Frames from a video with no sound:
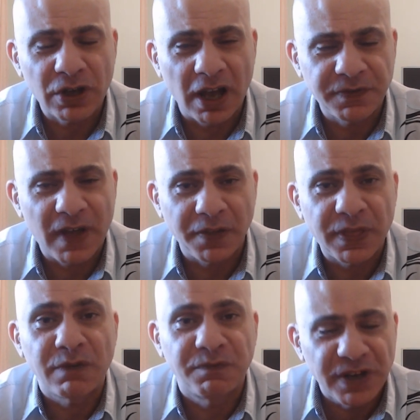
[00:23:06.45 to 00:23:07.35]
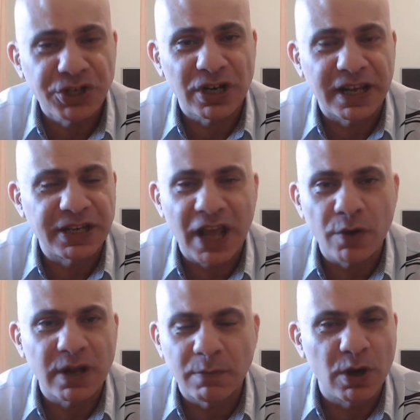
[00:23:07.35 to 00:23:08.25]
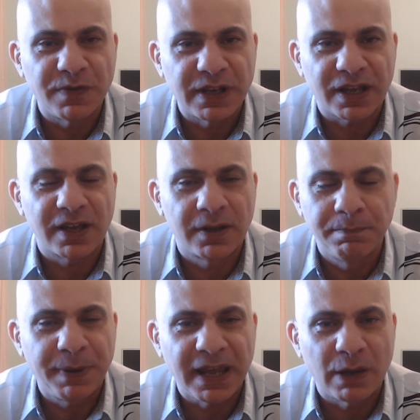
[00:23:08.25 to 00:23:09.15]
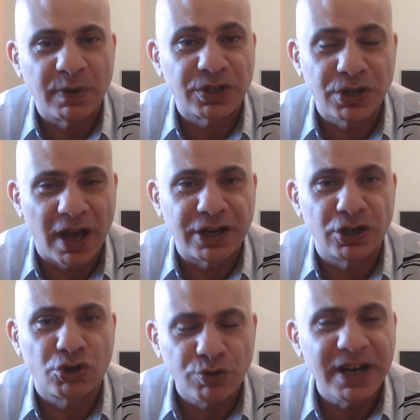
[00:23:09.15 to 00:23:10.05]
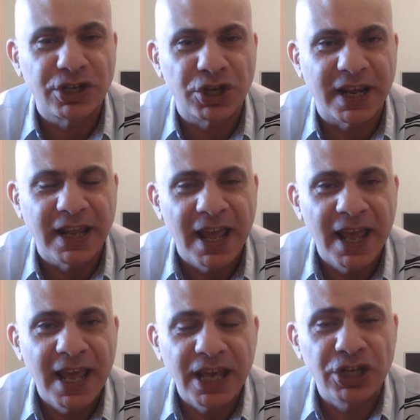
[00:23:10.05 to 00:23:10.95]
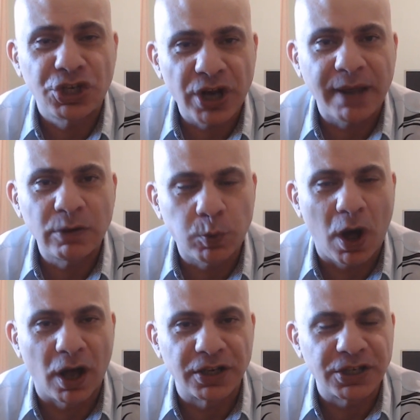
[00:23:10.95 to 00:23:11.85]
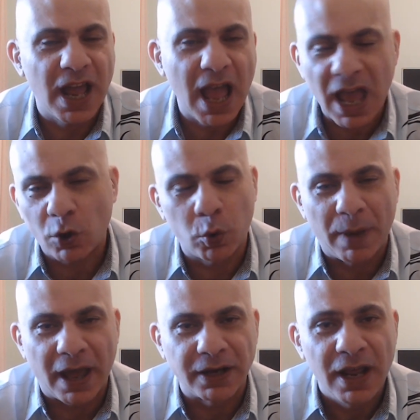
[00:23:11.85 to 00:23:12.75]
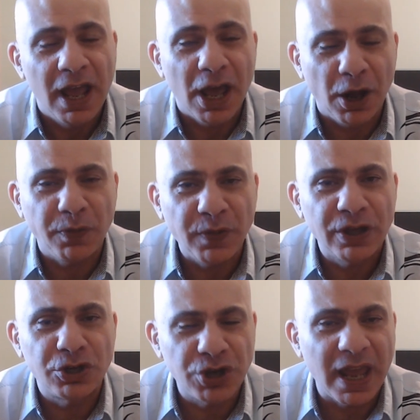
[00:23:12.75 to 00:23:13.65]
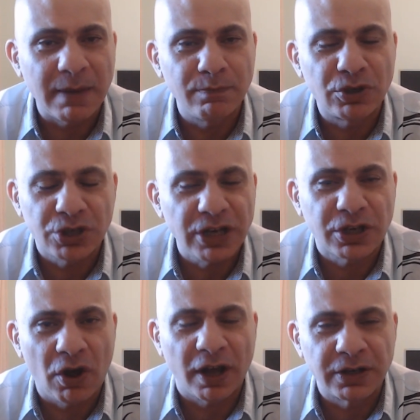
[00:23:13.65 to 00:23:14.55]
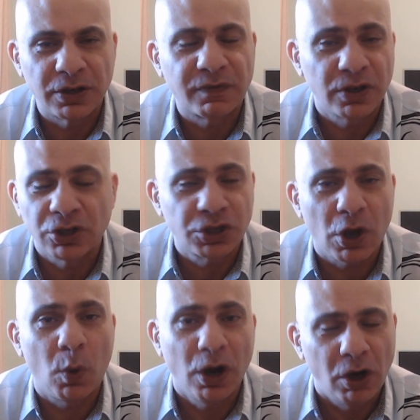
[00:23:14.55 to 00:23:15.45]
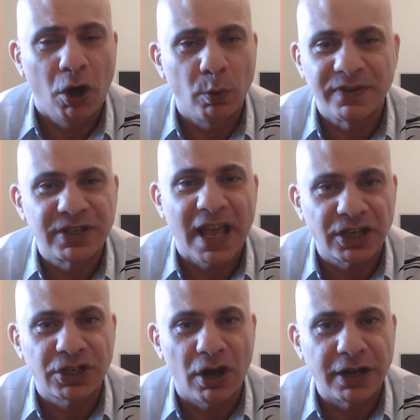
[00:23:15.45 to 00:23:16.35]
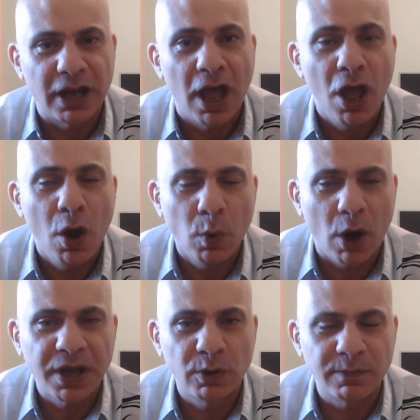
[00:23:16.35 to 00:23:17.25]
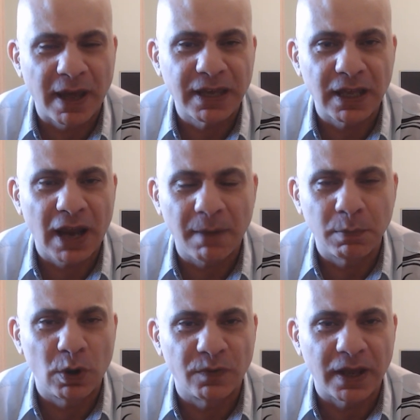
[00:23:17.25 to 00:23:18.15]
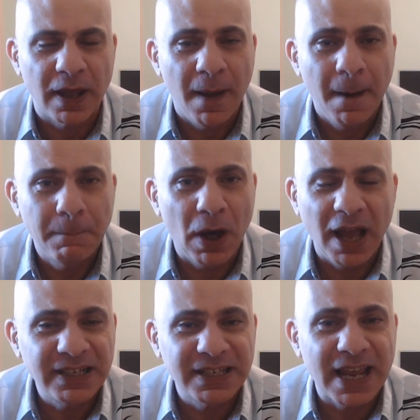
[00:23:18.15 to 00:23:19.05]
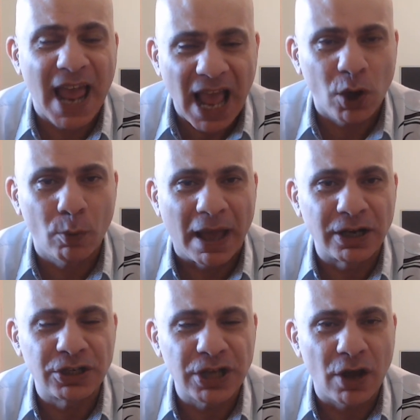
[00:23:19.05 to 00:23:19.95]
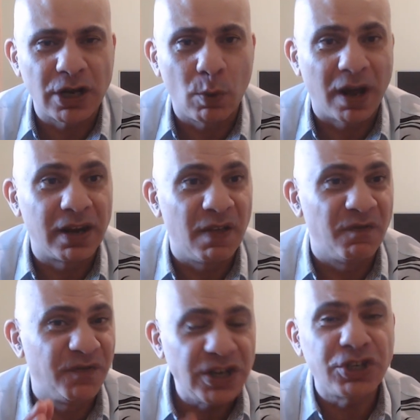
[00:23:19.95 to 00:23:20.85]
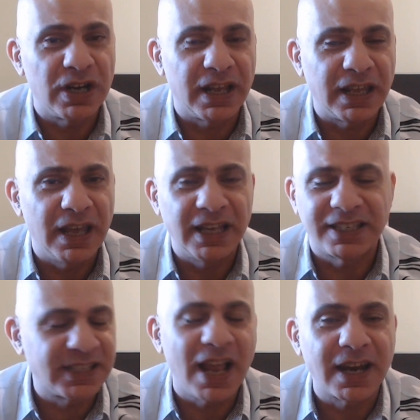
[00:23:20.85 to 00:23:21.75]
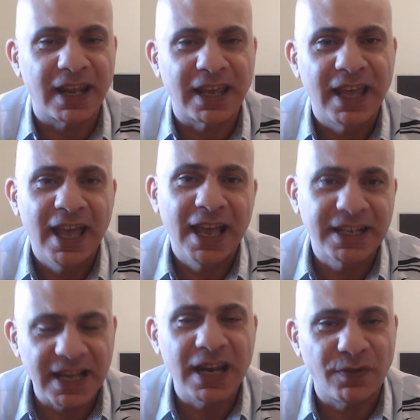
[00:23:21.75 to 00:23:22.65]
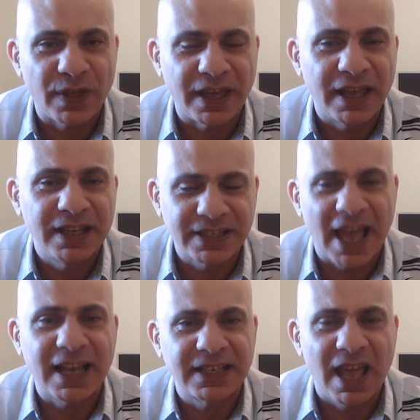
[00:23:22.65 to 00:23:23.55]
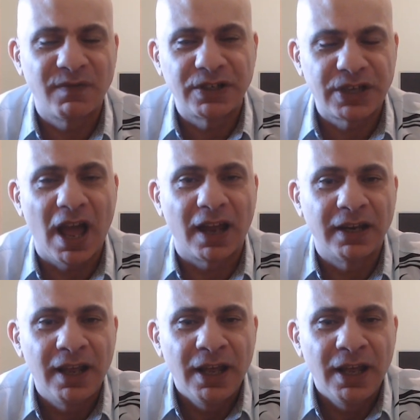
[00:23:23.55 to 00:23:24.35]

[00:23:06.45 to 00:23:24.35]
I, I, think visually the only movie that can compete with Snyder's trilogy is James Wan's Aquaman. And I think James did kind of consult a lot with Zack Snyder while he was making that movie. But I'd say Aquaman is the only one visually as stunning as anything Zack's ever done.